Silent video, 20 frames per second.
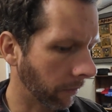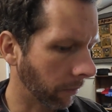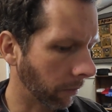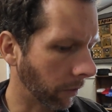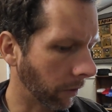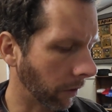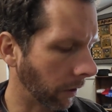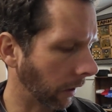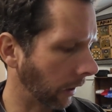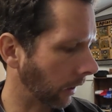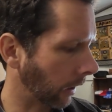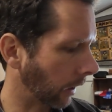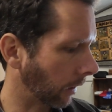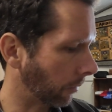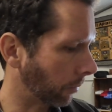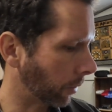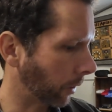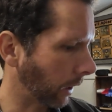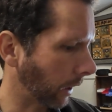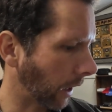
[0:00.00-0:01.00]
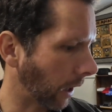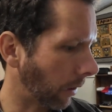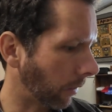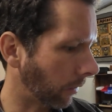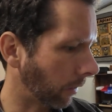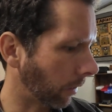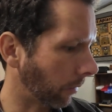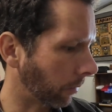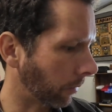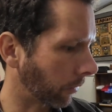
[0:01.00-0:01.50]
really kind of putting
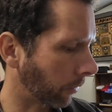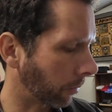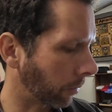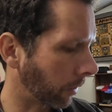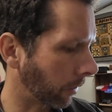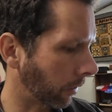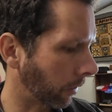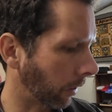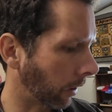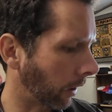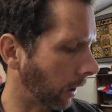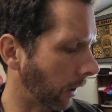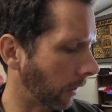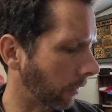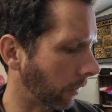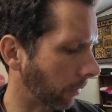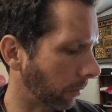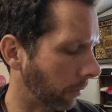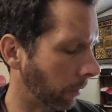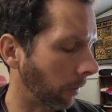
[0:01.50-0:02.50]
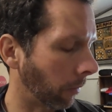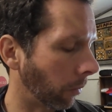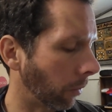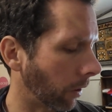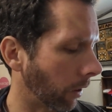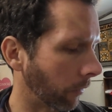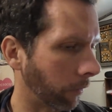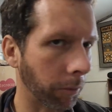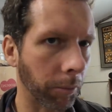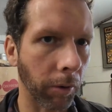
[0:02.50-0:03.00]
out a
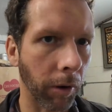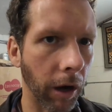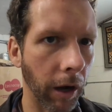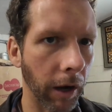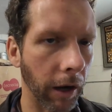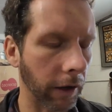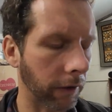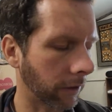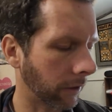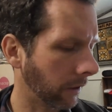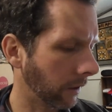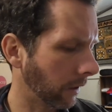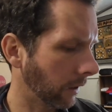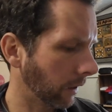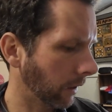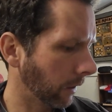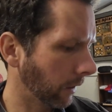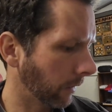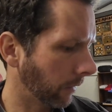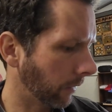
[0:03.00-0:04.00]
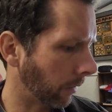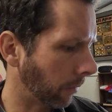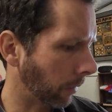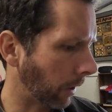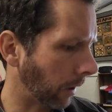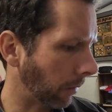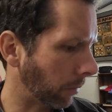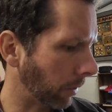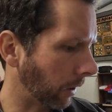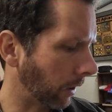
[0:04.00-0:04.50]
wonderful product, in
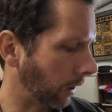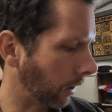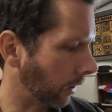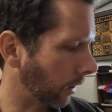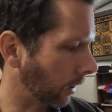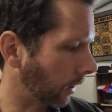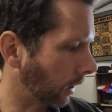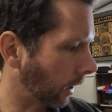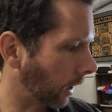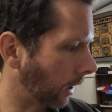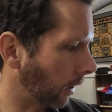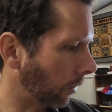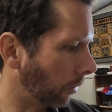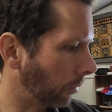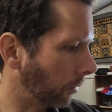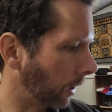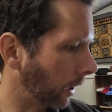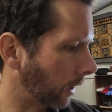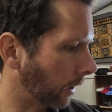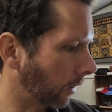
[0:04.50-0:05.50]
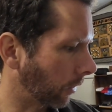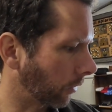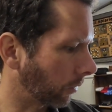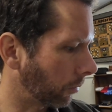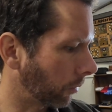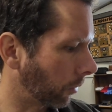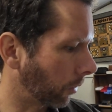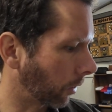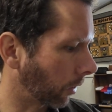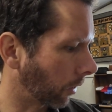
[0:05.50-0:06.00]
my opinion. And I hope that there's
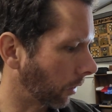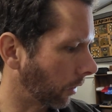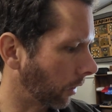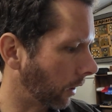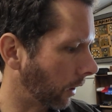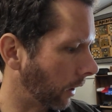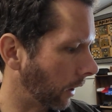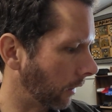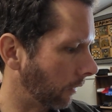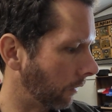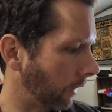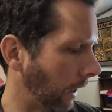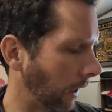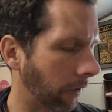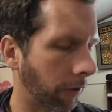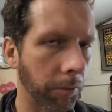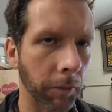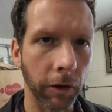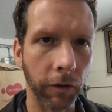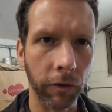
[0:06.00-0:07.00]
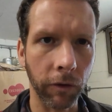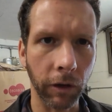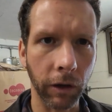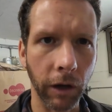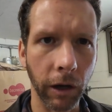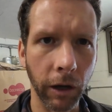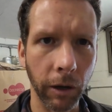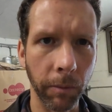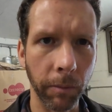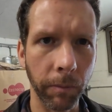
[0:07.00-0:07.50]
more advancements to
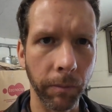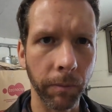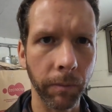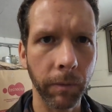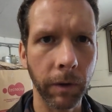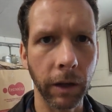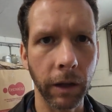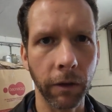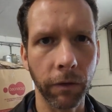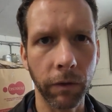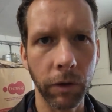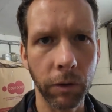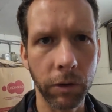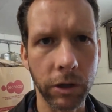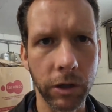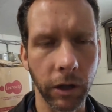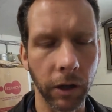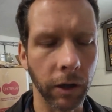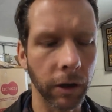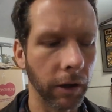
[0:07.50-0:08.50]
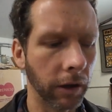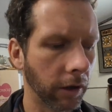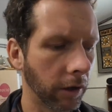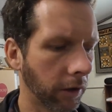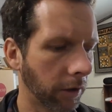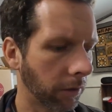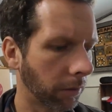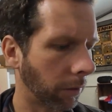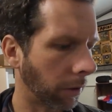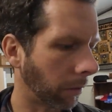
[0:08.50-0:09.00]
come in the future
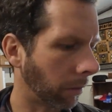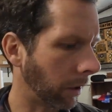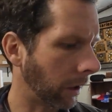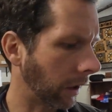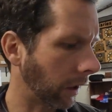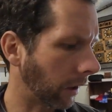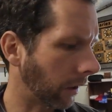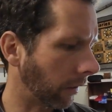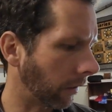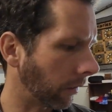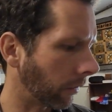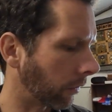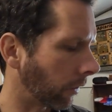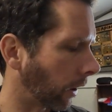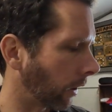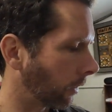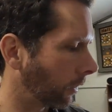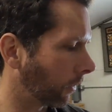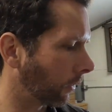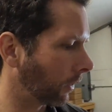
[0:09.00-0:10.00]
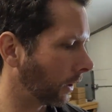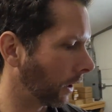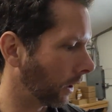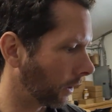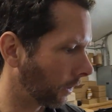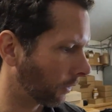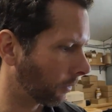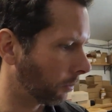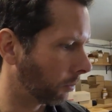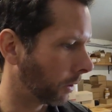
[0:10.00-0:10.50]
where we can start to see
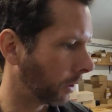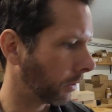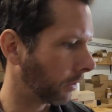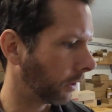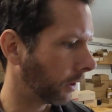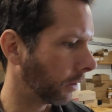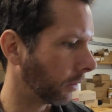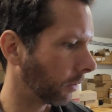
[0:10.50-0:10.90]
this built,